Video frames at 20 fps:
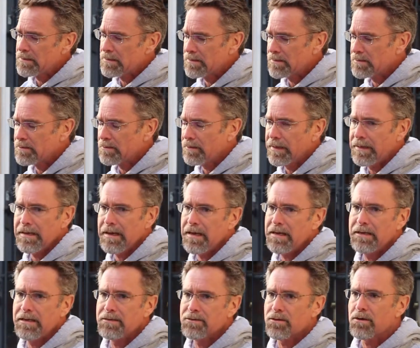since the late
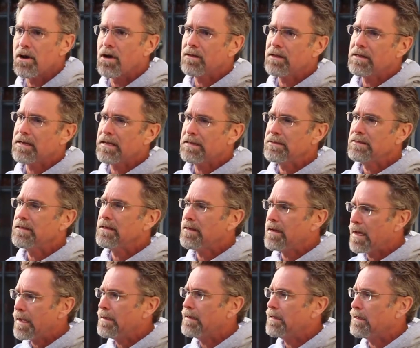80s, or call it
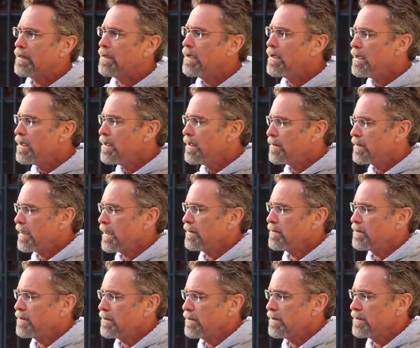1990, that
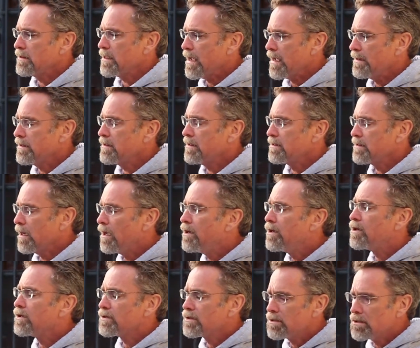the scientists
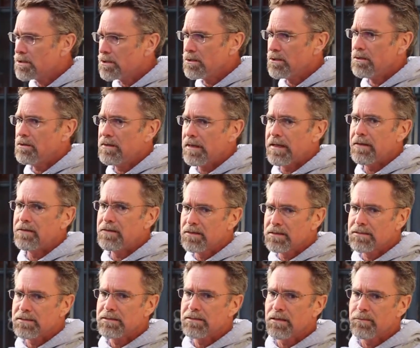understood that
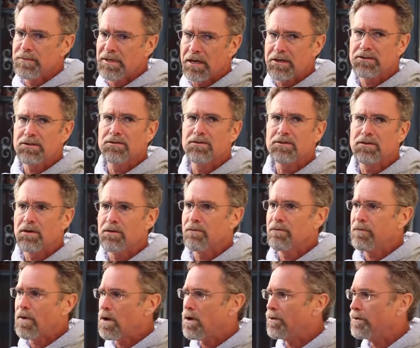this subduction zone
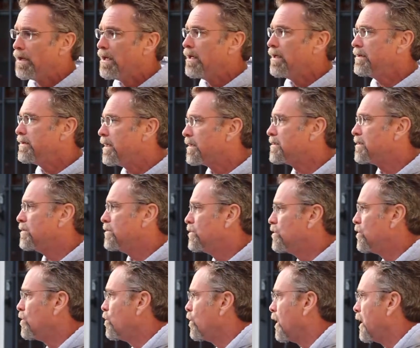fault doesn't
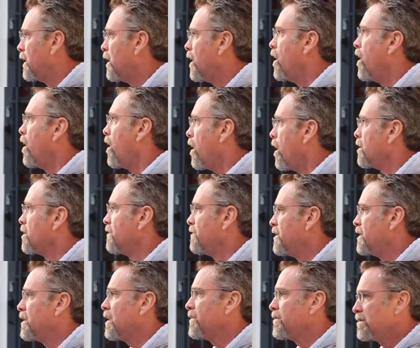do what all of
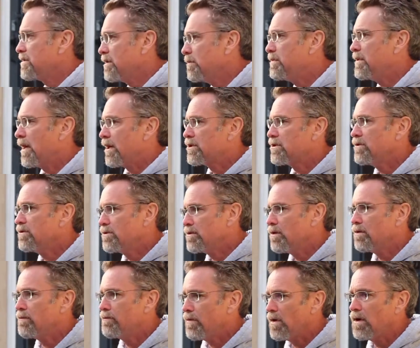the other subduction
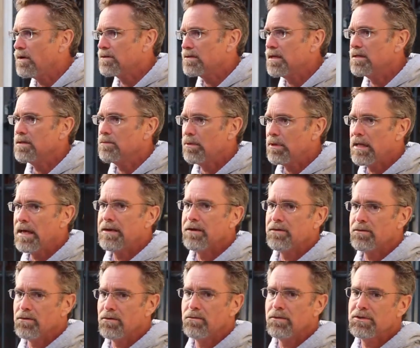zone faults on the planet
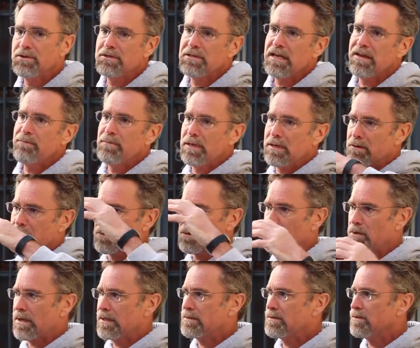do, which is have big
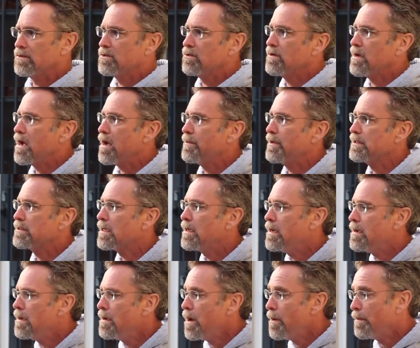earthquakes and tsunamis.
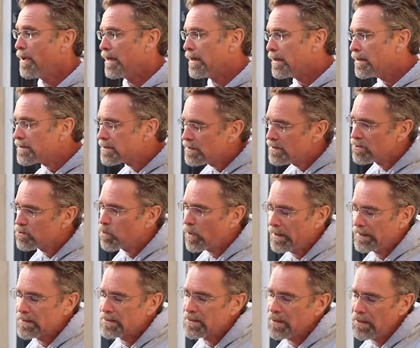But since
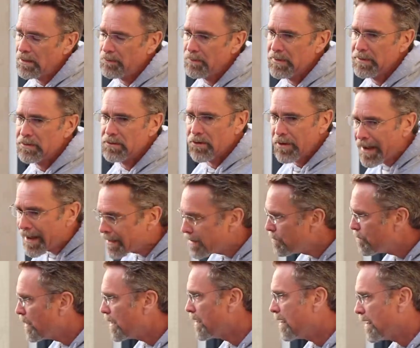white settlement, there
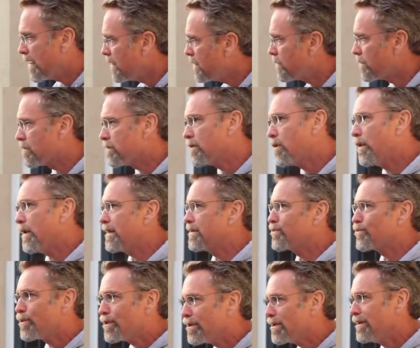hadn't been any
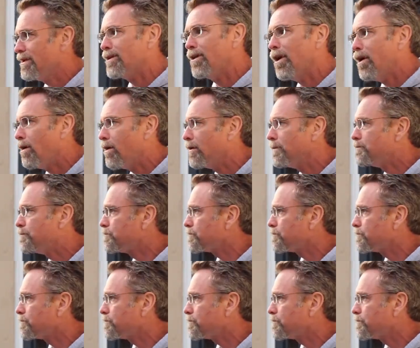earthquakes really at all,